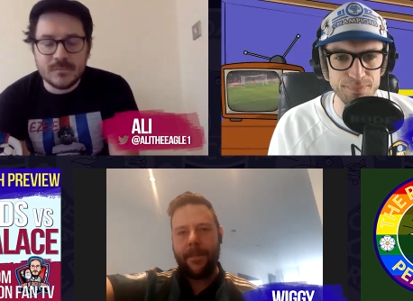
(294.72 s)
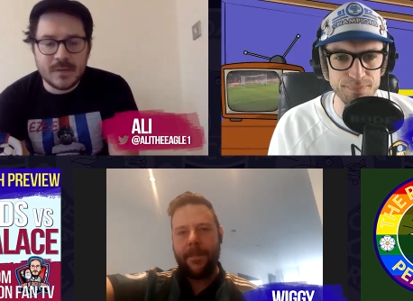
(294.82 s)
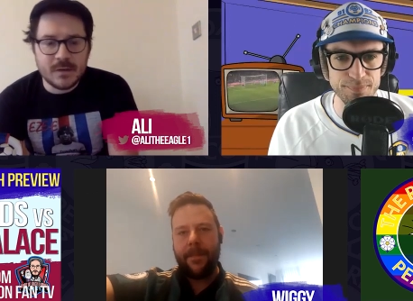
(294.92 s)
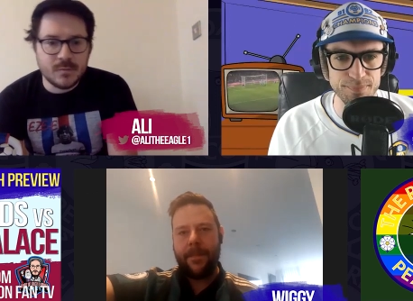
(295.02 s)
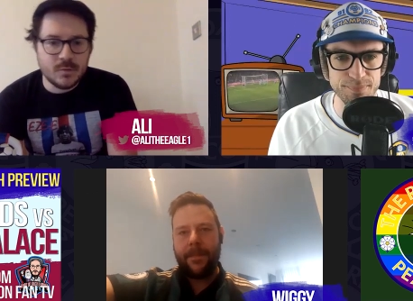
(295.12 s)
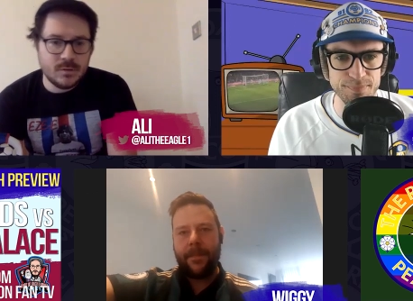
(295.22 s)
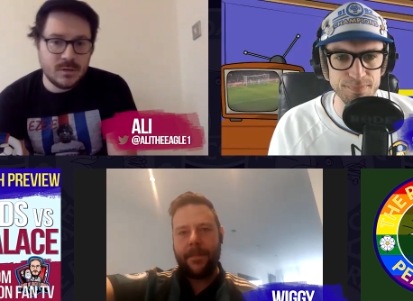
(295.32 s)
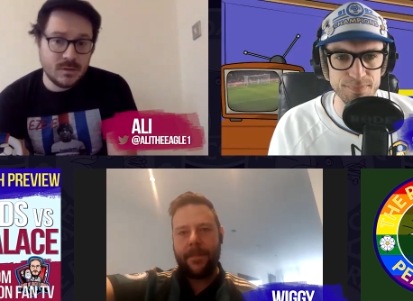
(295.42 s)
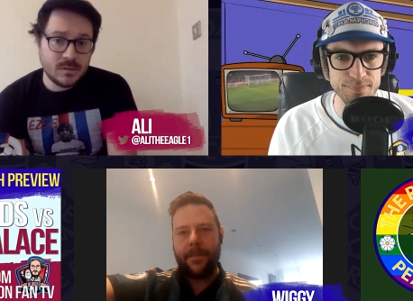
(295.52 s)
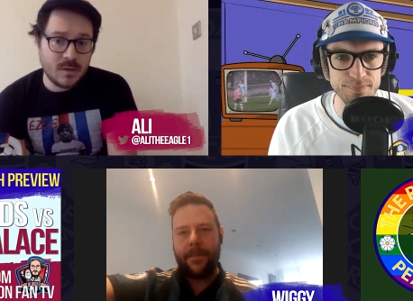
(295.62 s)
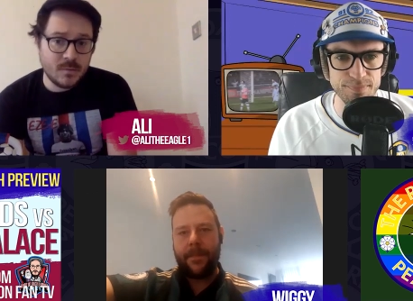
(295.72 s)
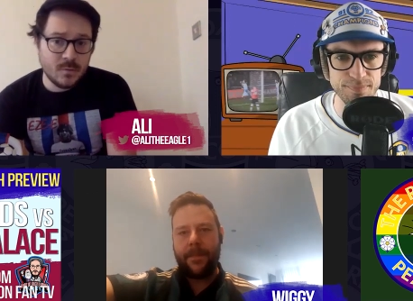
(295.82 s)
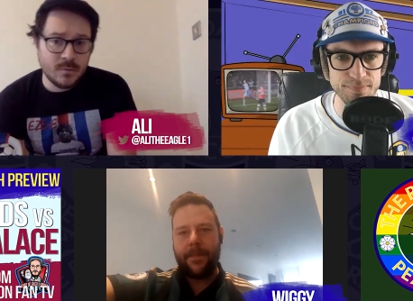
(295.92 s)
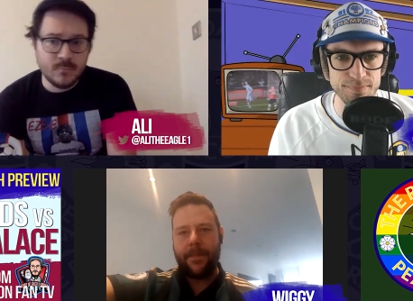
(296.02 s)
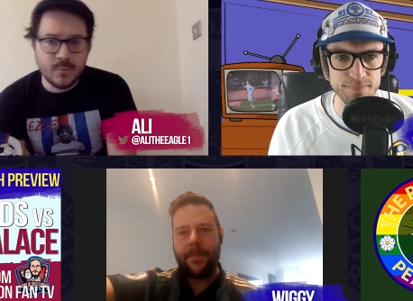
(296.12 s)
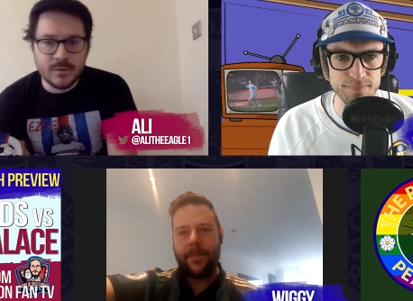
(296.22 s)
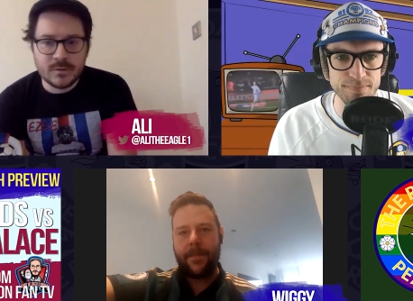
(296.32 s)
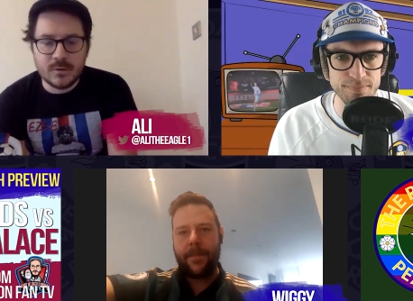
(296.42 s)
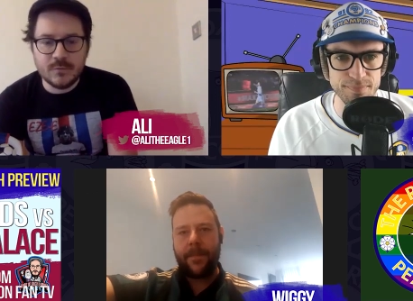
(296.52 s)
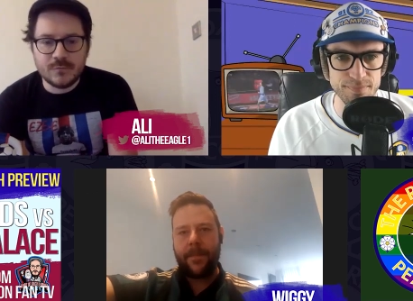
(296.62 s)
Speaker 1: of management in the summer when Roy's
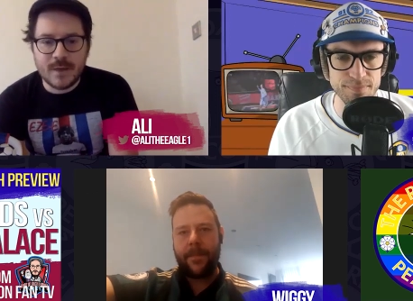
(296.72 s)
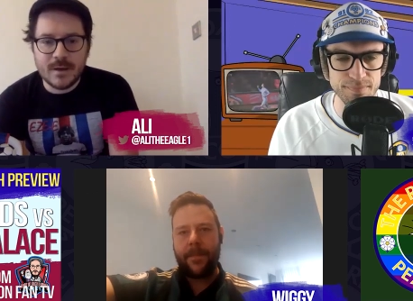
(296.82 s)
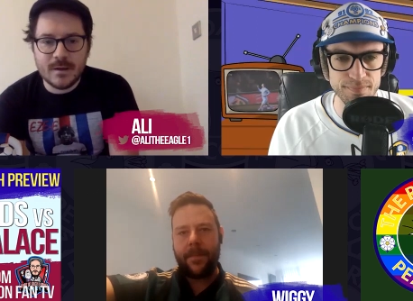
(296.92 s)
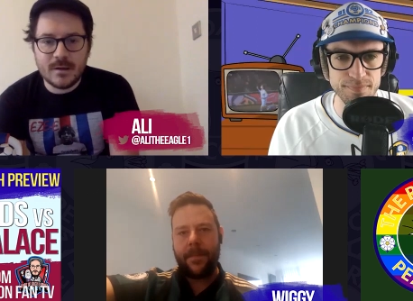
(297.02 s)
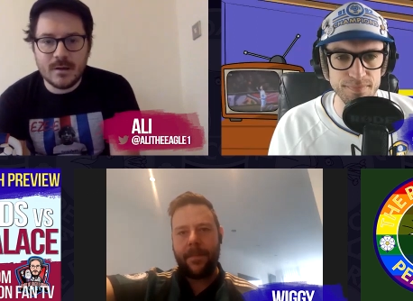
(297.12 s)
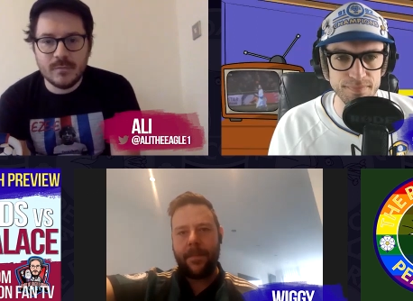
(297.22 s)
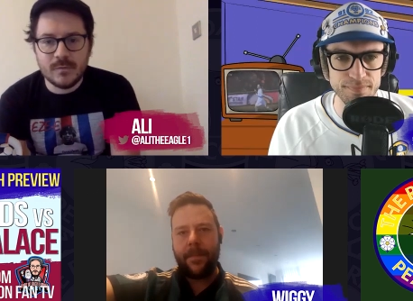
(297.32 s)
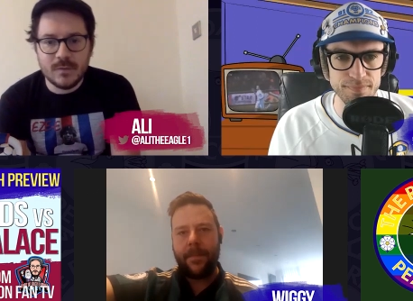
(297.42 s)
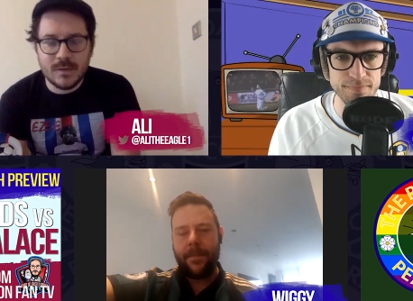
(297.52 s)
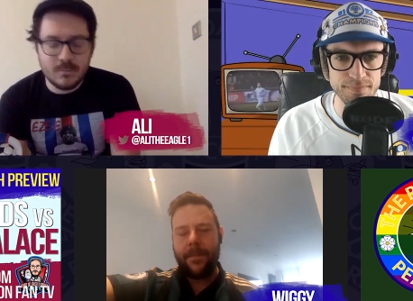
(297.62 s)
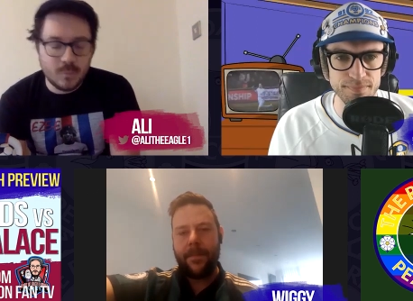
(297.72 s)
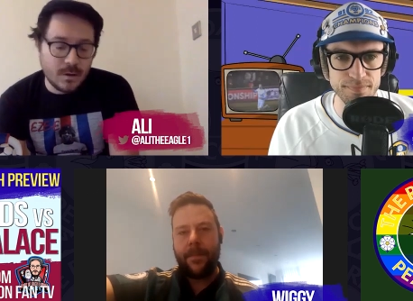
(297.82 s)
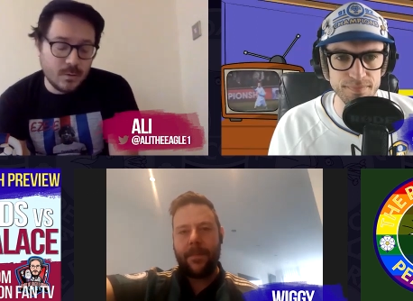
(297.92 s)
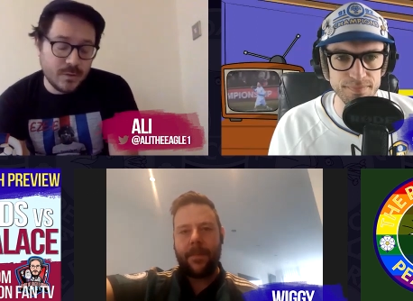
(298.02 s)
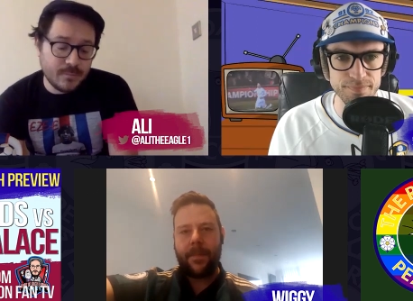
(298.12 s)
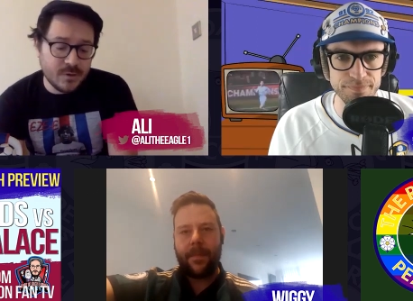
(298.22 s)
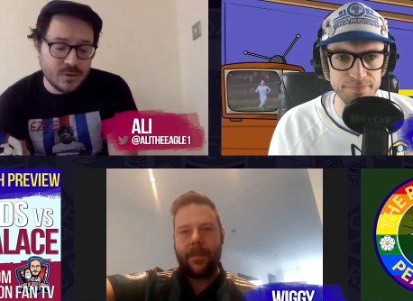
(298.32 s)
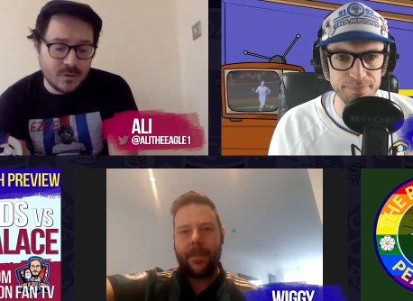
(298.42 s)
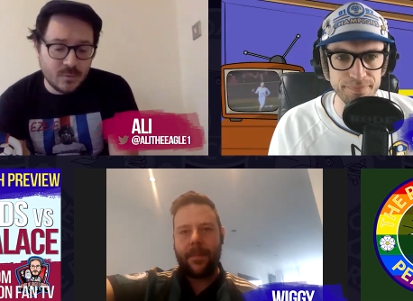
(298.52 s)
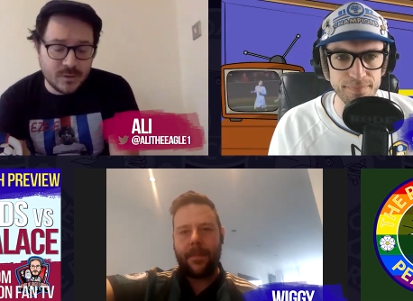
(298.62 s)
contract comes to an end. We
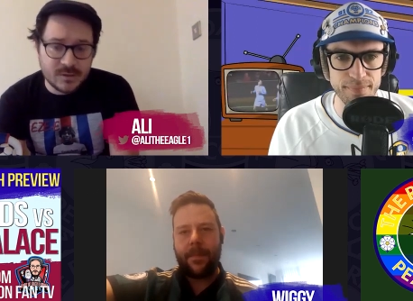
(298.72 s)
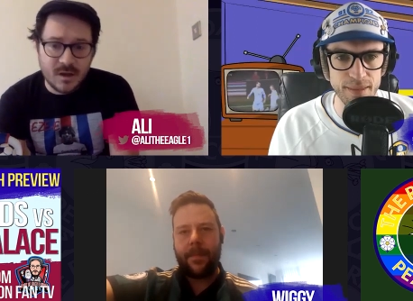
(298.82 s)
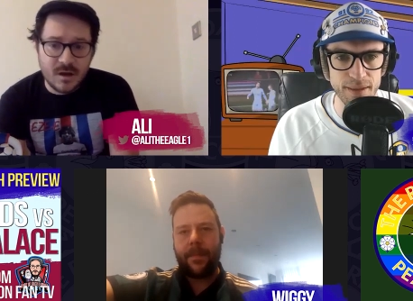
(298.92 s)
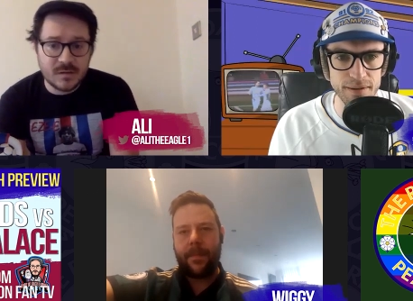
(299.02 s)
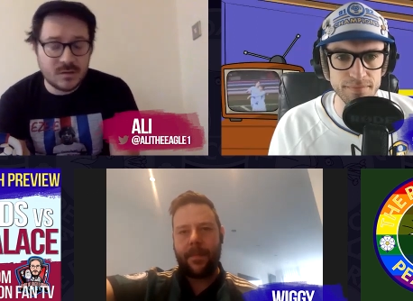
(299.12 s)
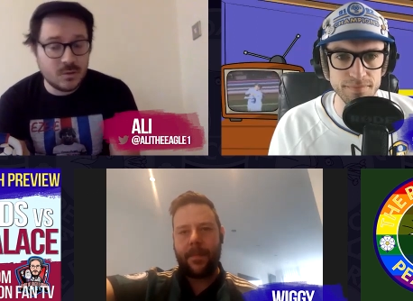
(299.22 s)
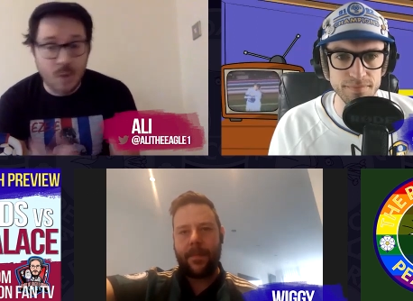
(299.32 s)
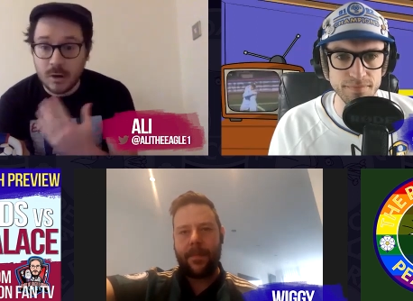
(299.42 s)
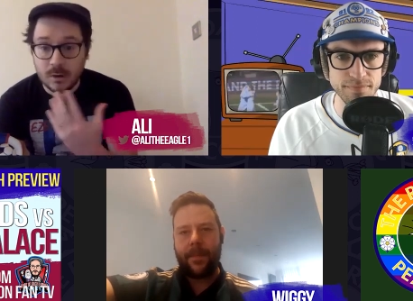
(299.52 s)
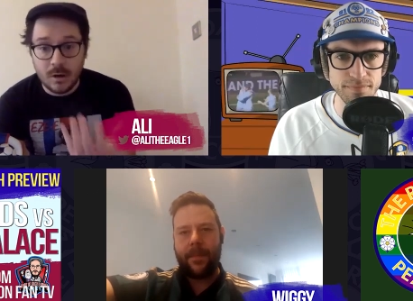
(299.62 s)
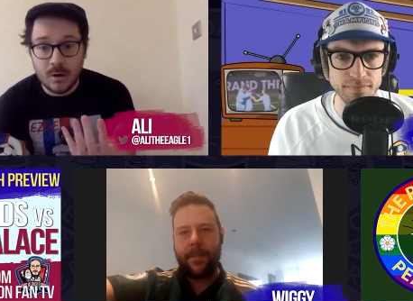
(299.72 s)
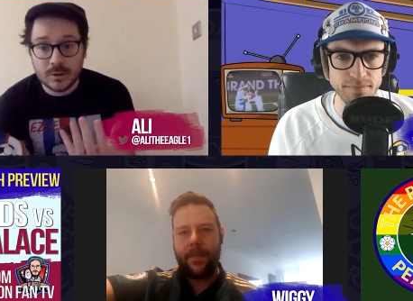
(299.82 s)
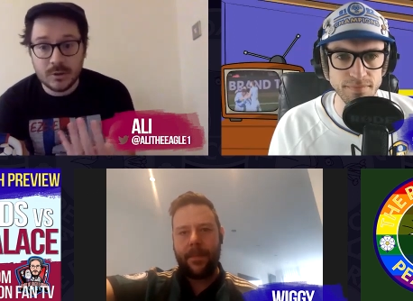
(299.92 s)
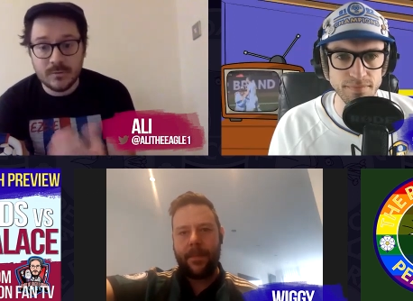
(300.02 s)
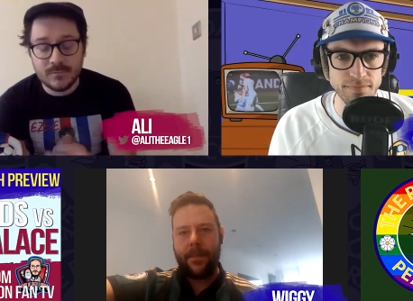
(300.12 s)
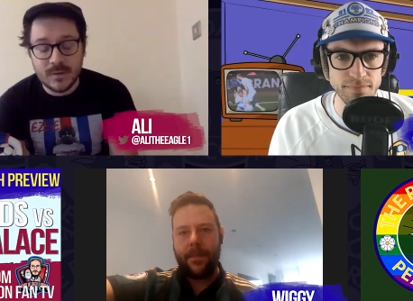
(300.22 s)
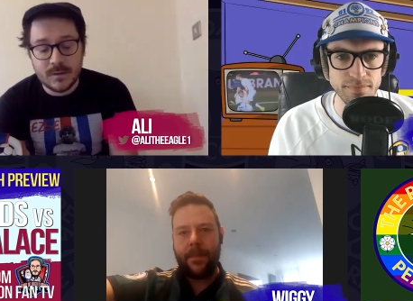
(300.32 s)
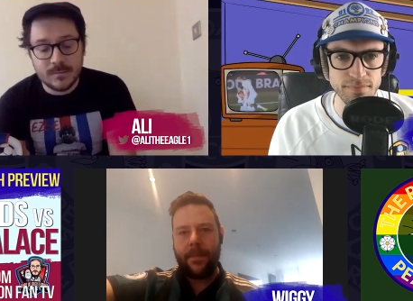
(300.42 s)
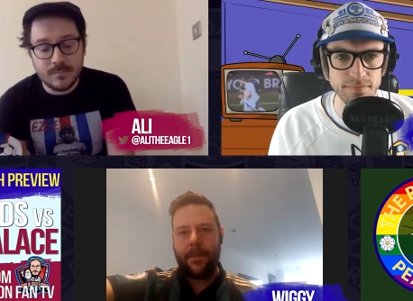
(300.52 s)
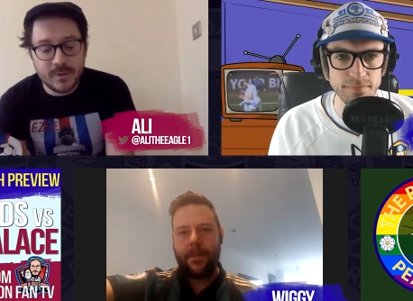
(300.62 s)
appreciate what he does. You can't argue with it.
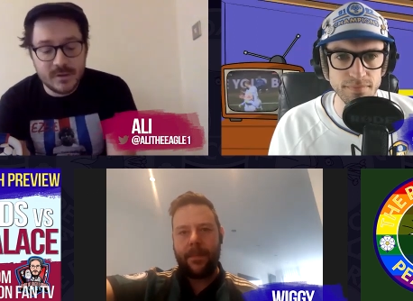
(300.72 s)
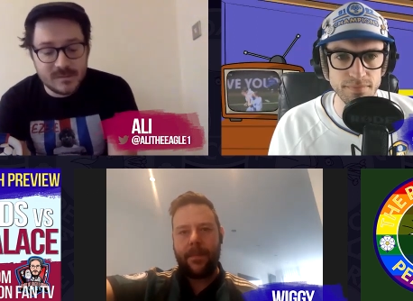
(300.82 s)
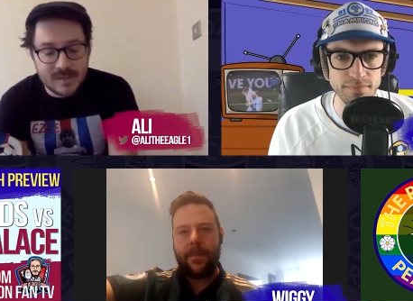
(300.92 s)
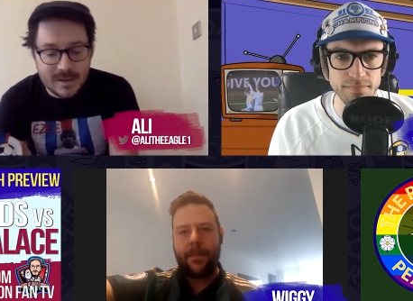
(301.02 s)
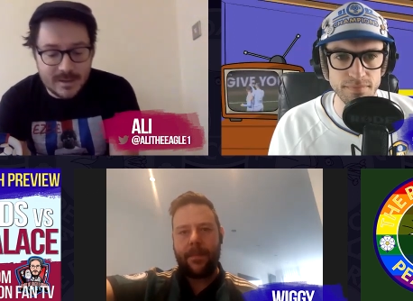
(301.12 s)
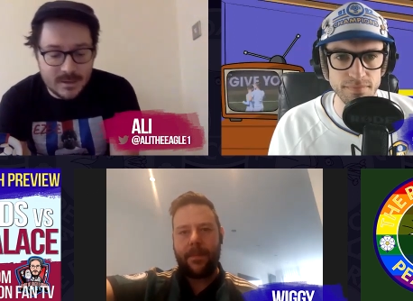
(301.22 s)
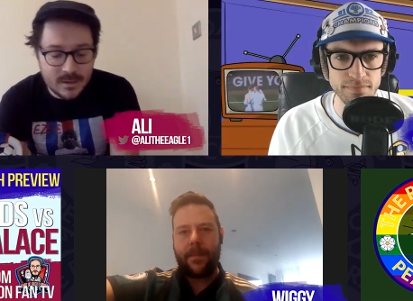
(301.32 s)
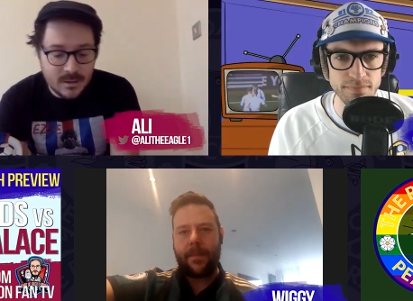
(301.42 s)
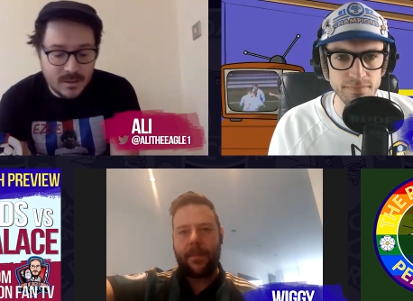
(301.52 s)
The points tally,